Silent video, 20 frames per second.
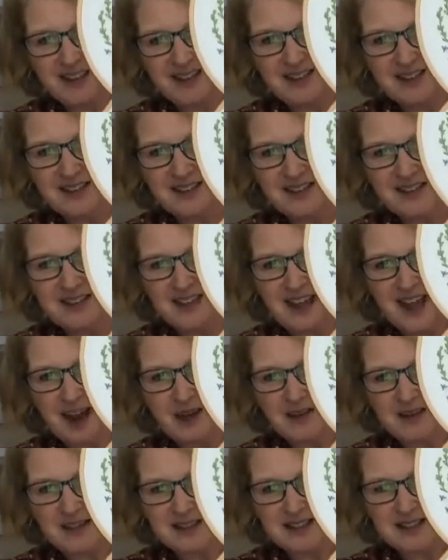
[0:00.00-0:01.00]
You can see
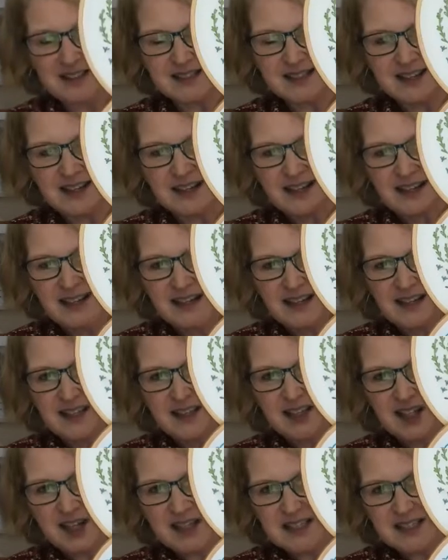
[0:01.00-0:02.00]
how it
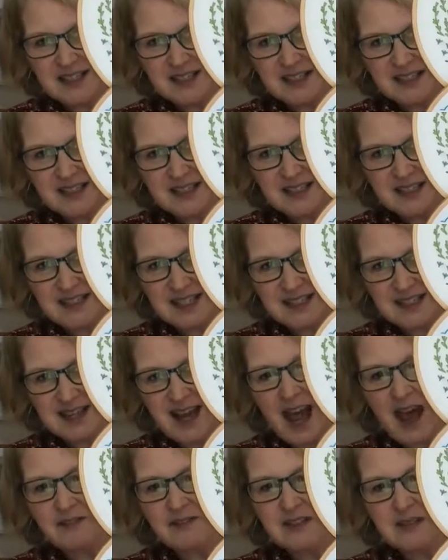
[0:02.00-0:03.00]
just doesn't
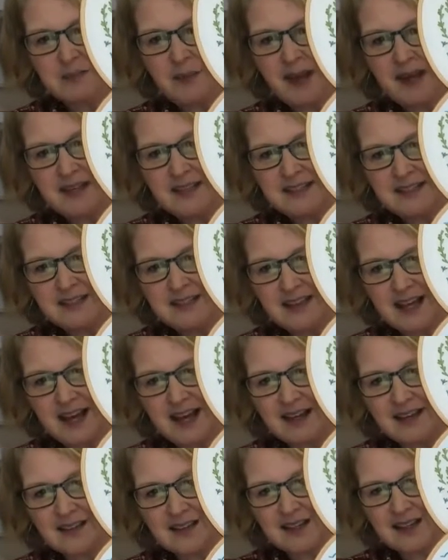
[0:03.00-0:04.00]
have as many
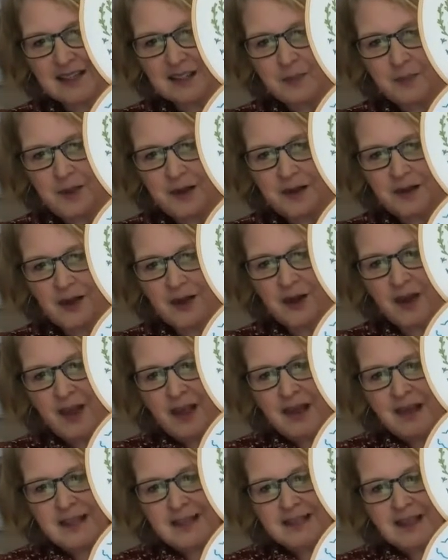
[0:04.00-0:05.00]
details and it's bigger.
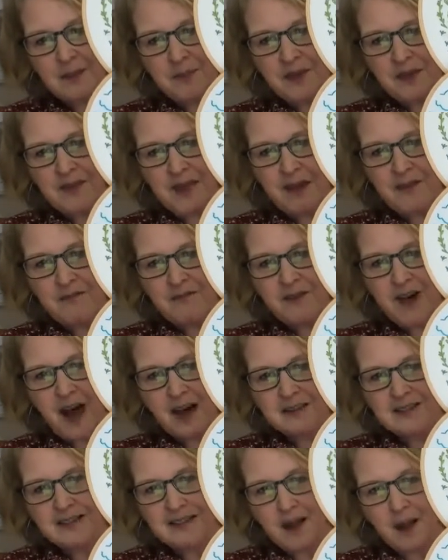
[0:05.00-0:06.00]
Same thing, that
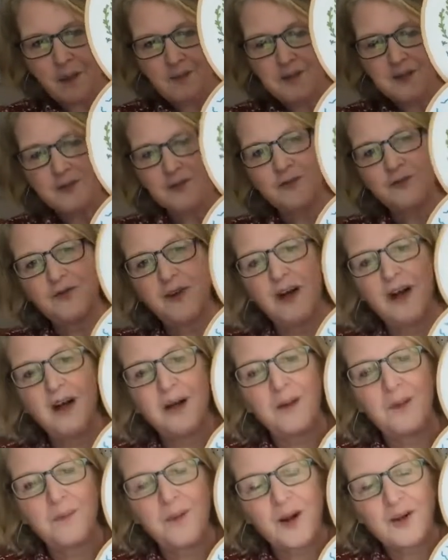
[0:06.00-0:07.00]
fox comes
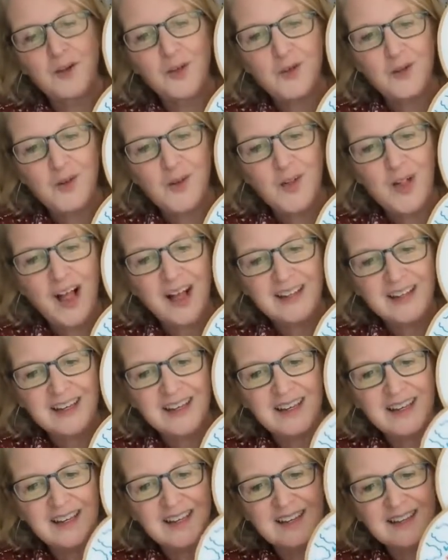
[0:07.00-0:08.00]
from our cuckoo clock
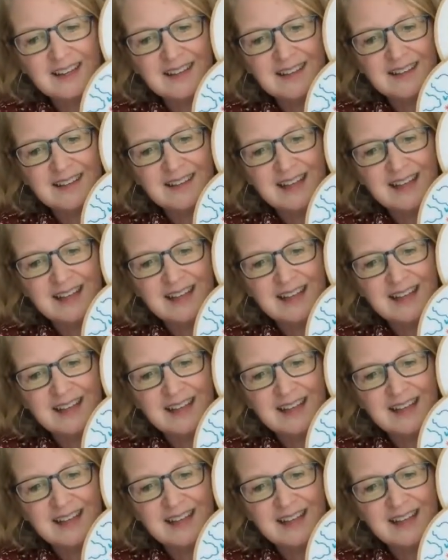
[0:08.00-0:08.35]
kit.